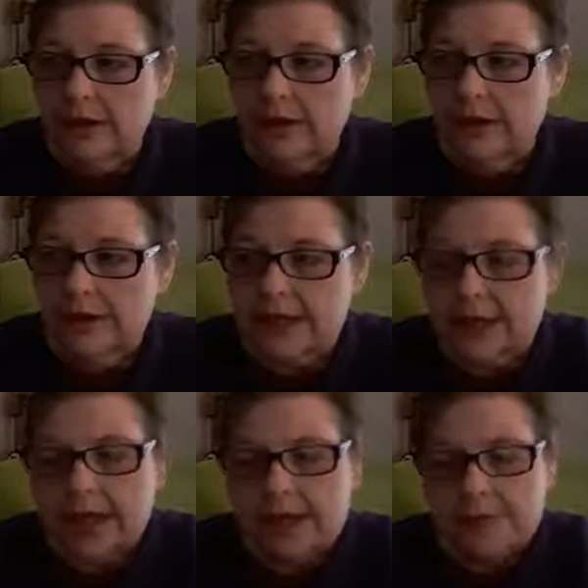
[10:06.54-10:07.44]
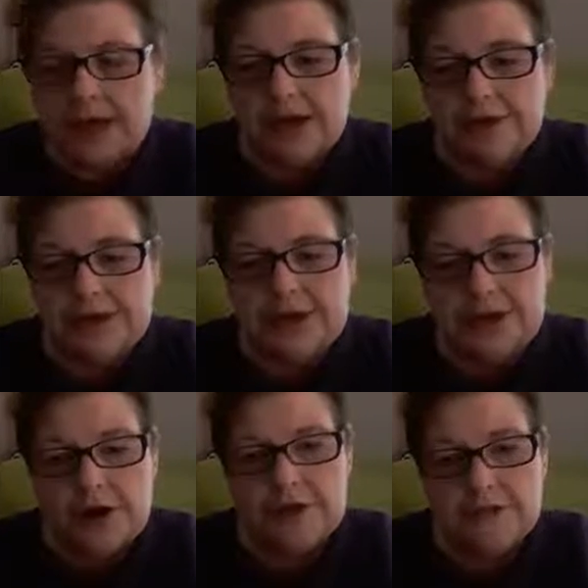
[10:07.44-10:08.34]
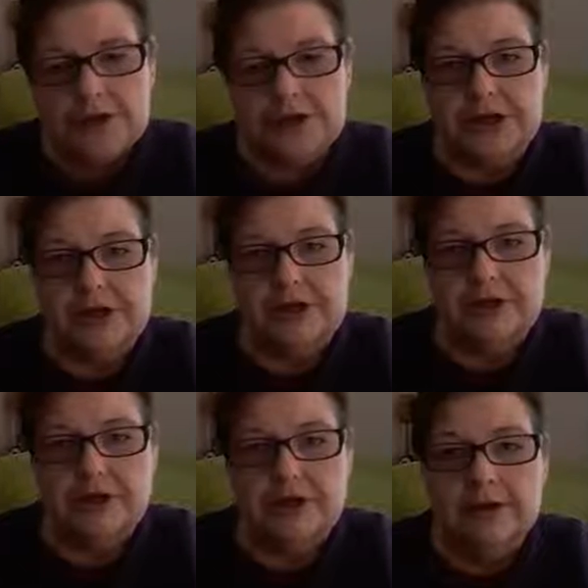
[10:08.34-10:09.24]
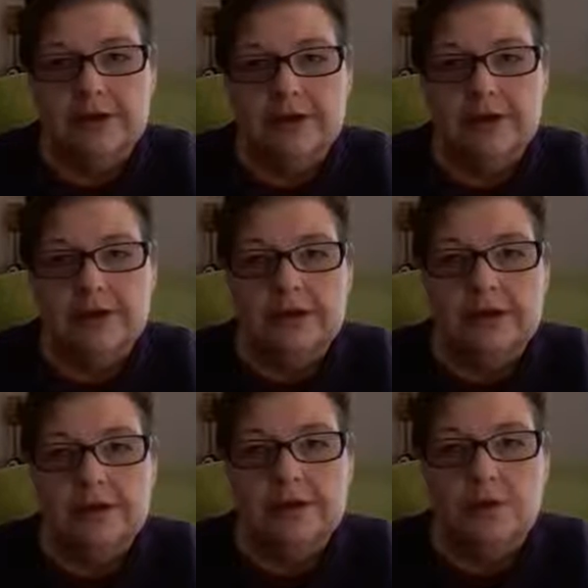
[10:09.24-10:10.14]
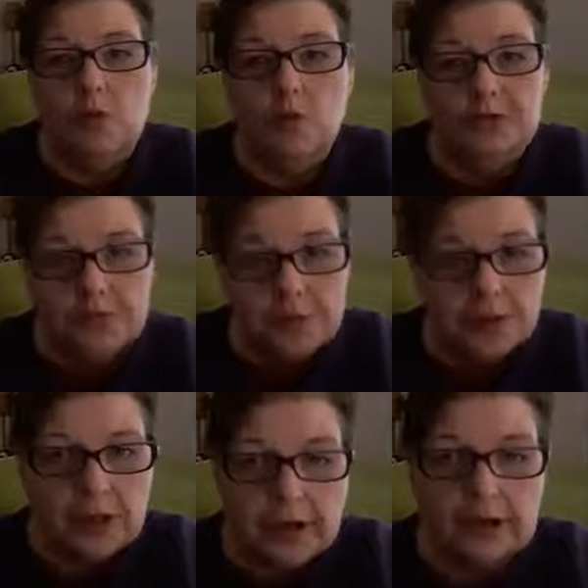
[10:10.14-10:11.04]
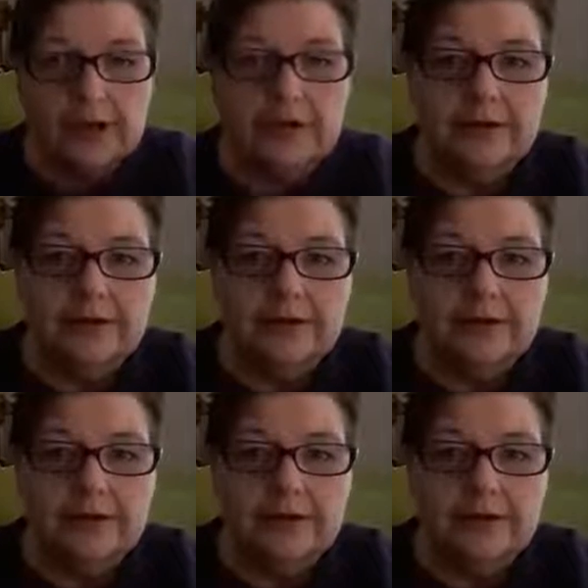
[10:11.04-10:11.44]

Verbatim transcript: is it came down to no vision with a plan.